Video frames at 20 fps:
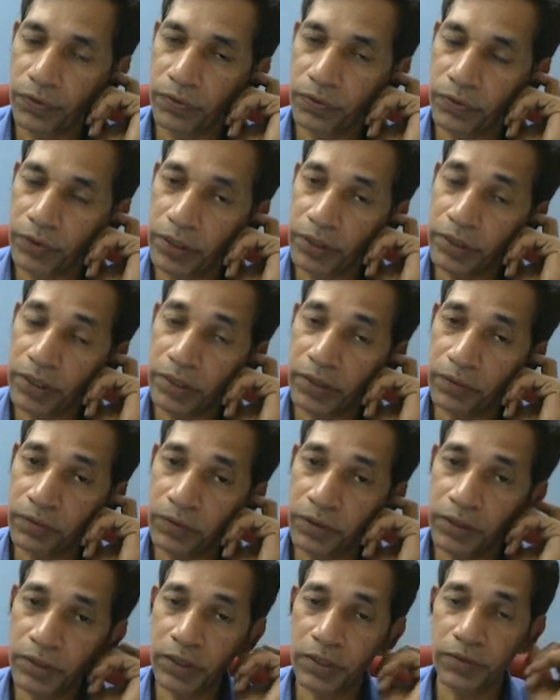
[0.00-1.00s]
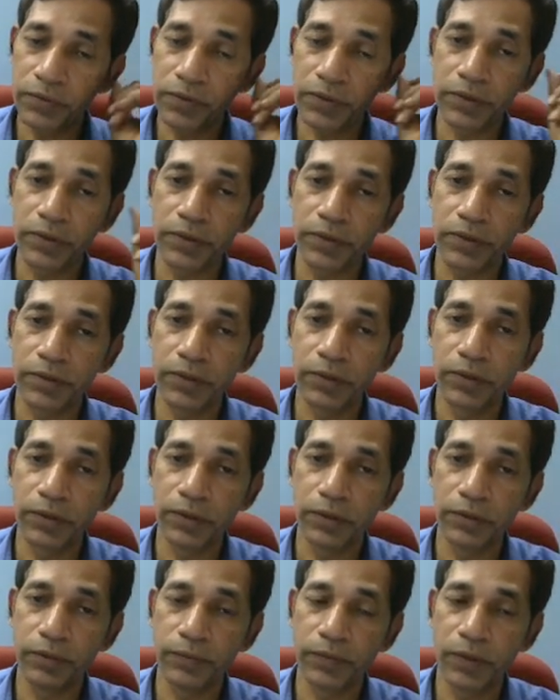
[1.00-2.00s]
So these are the only situations.
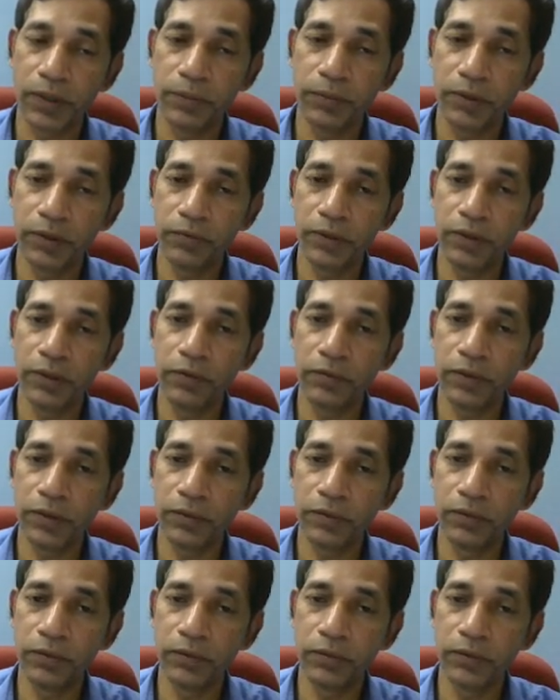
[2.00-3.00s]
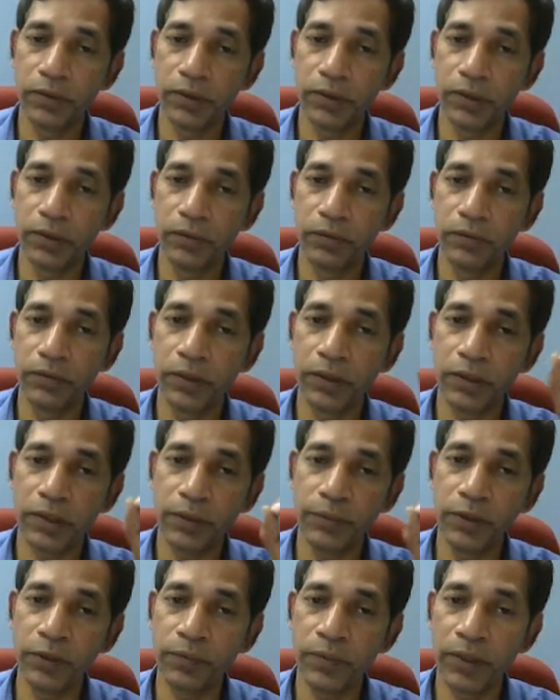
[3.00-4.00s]
From Q1, you can go to the Q2, then
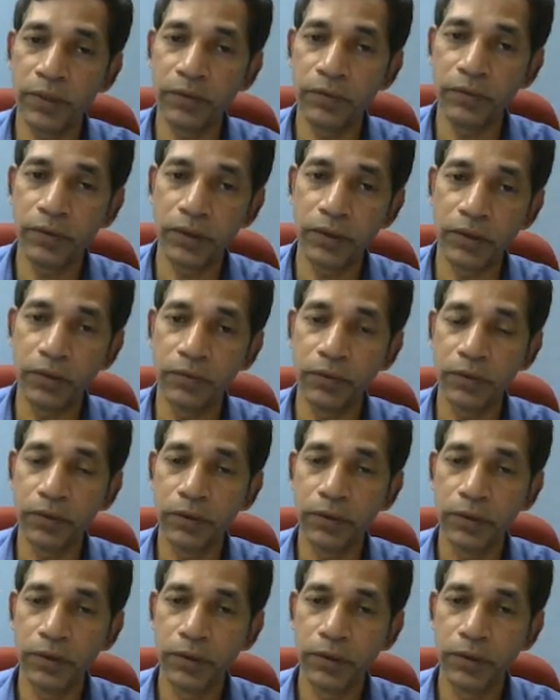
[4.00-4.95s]
coming back to the Q1,